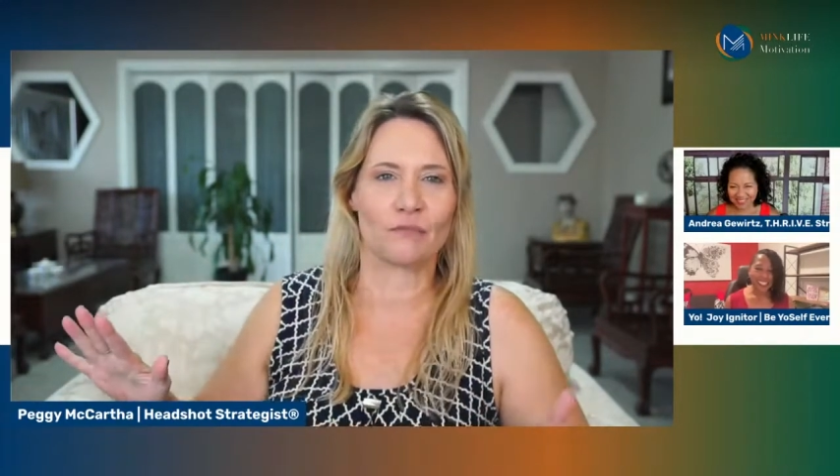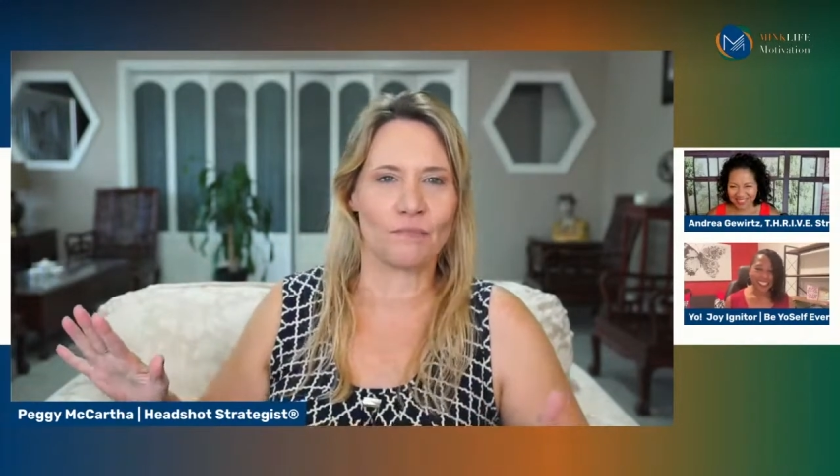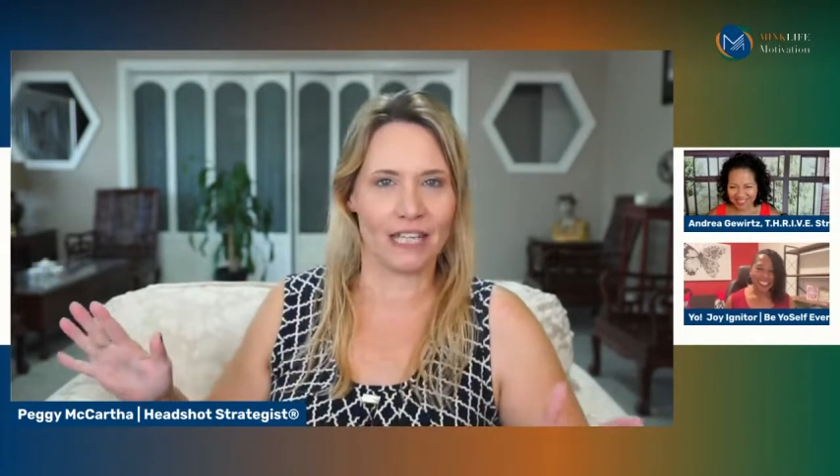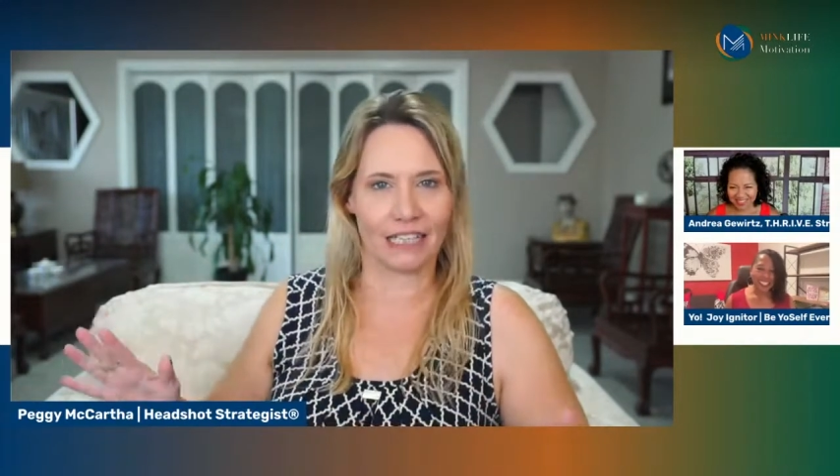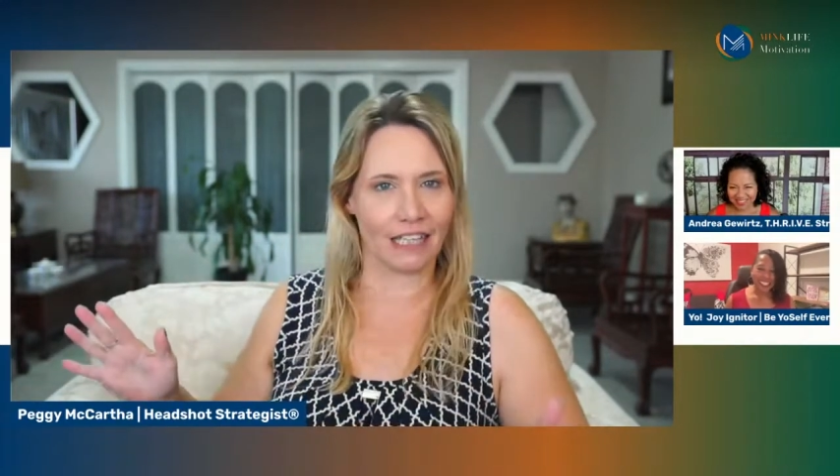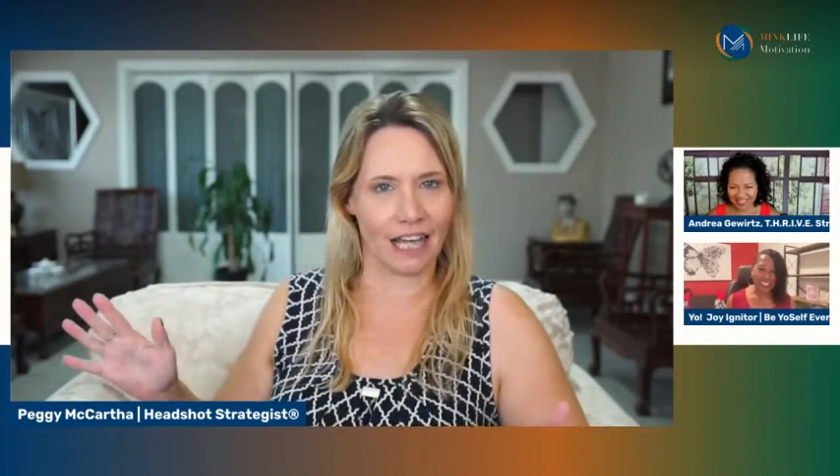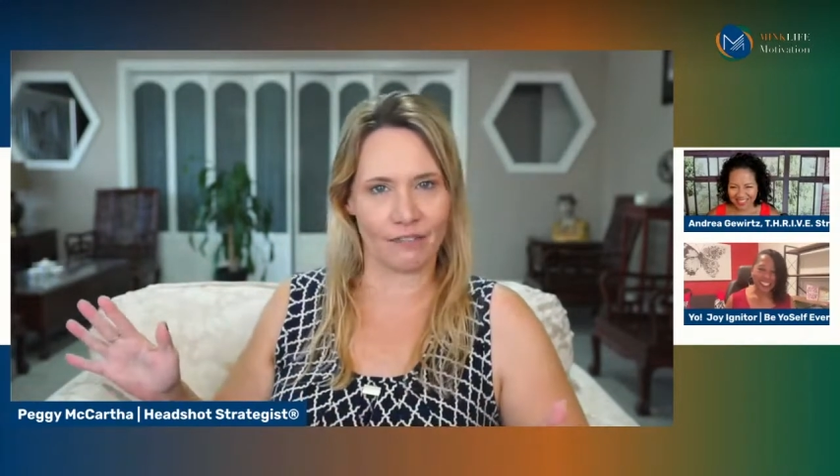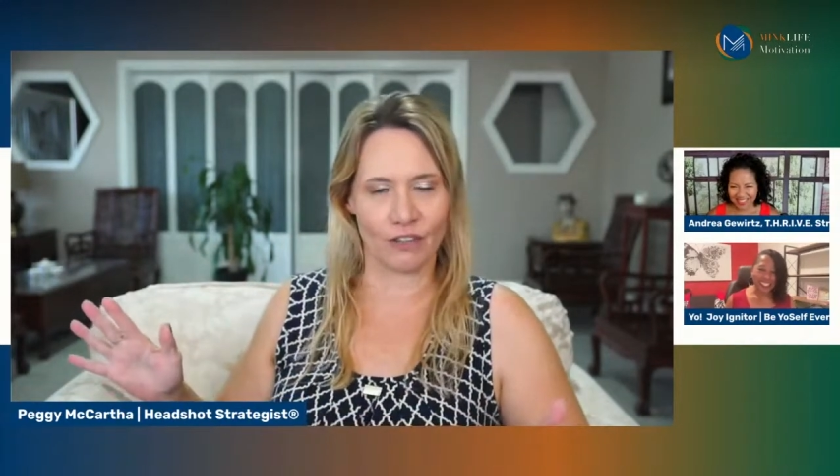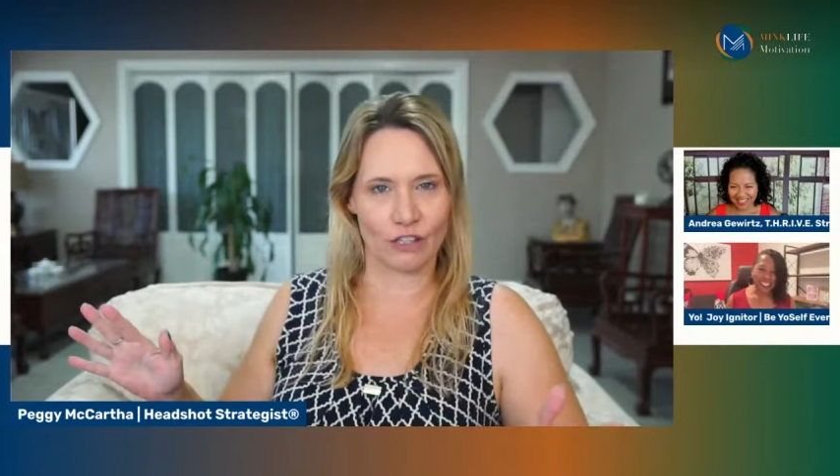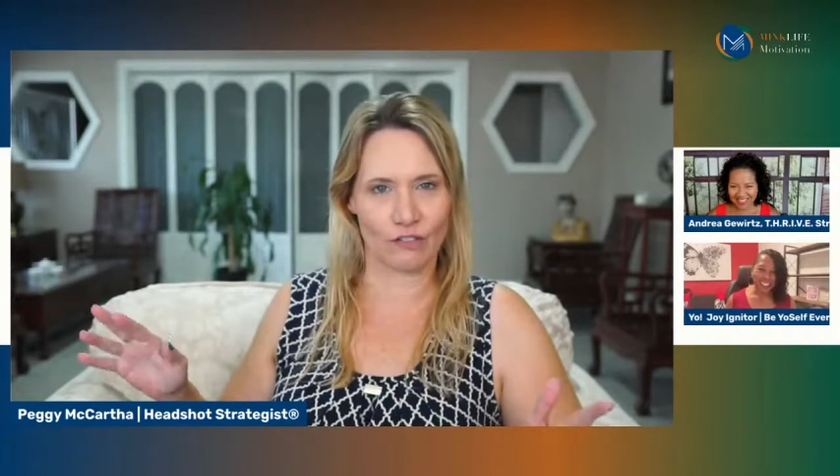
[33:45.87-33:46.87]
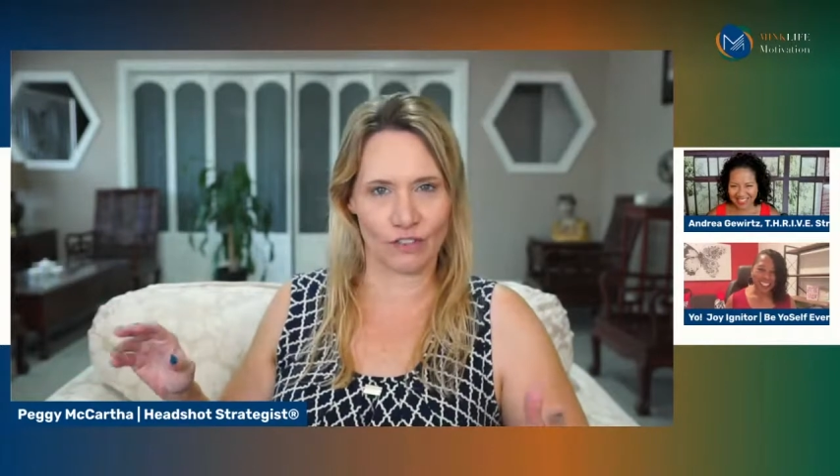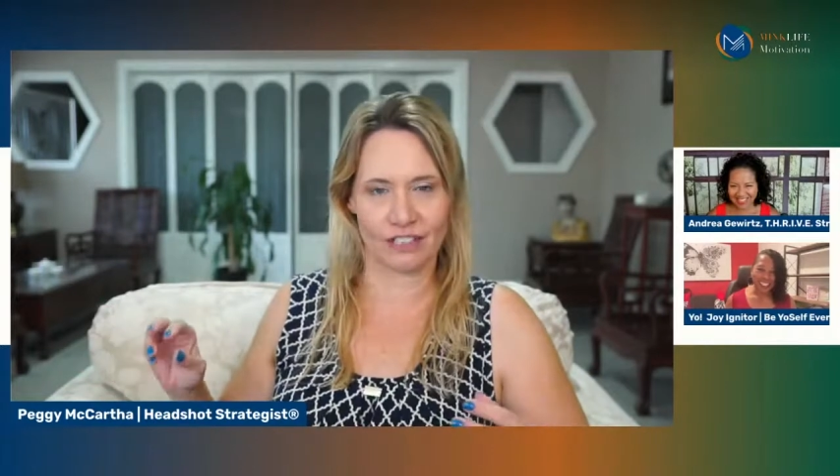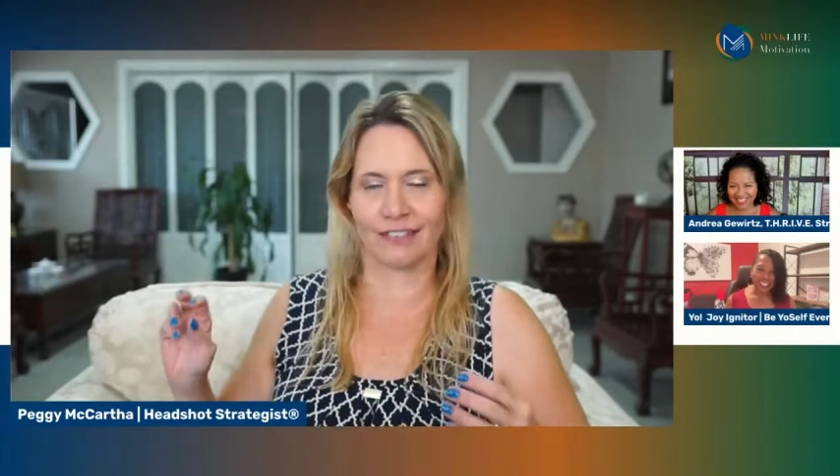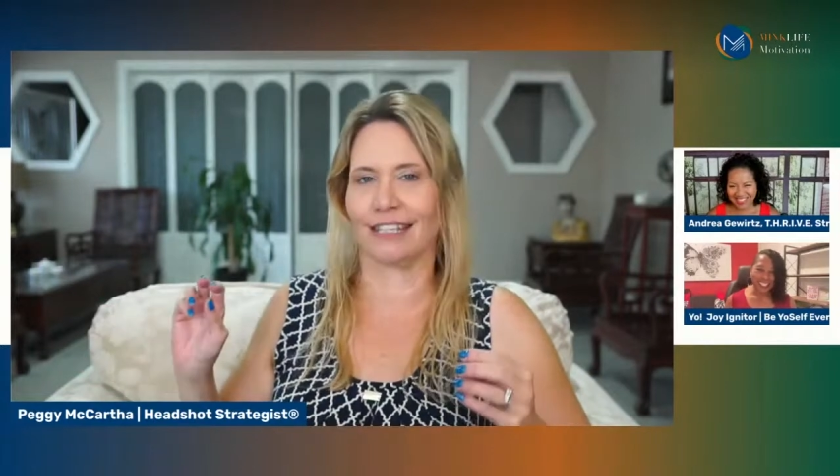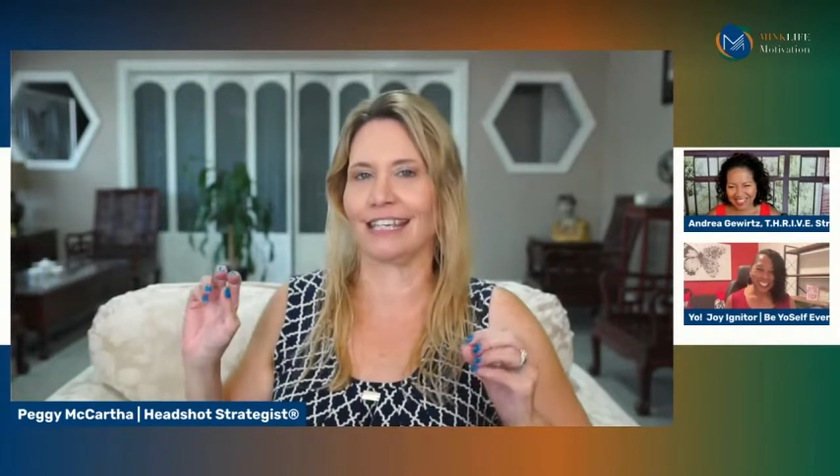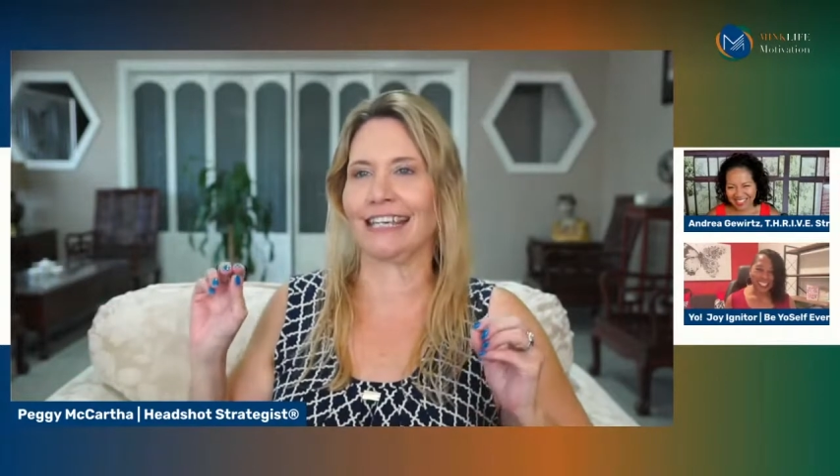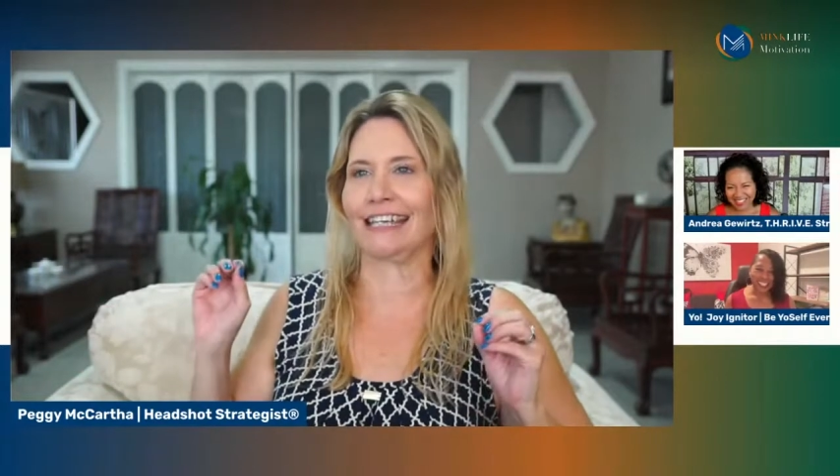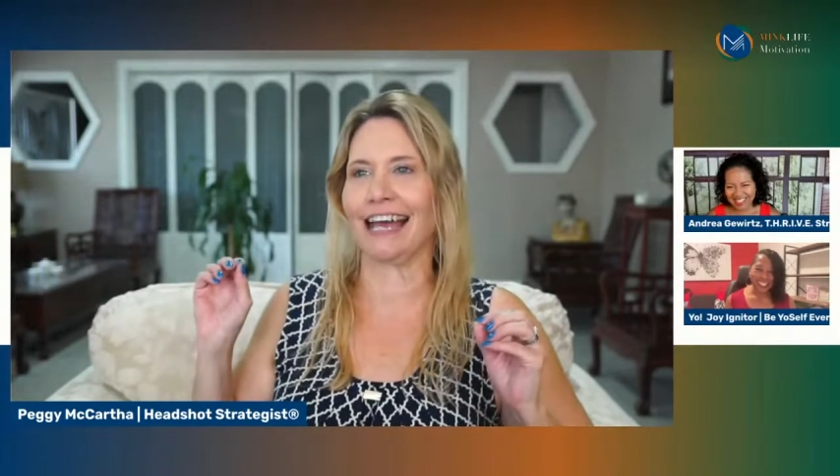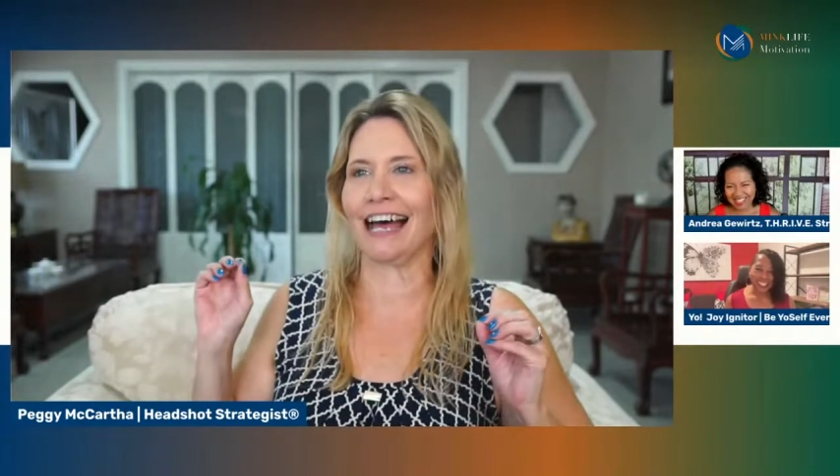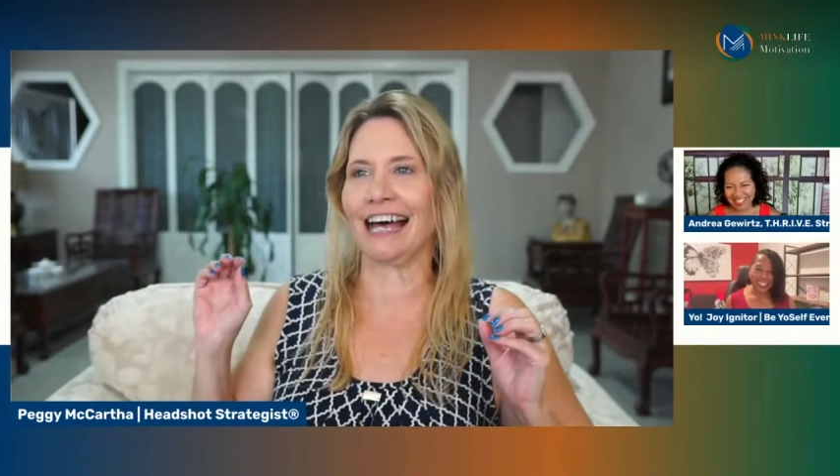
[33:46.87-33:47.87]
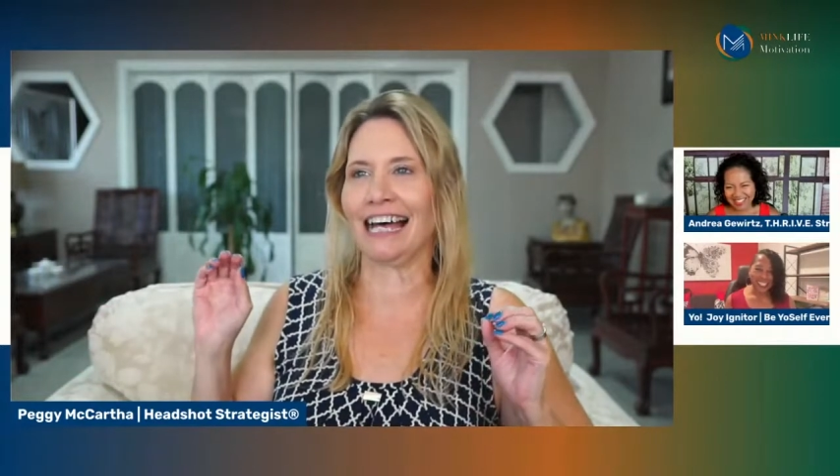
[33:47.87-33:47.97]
the Mink Life University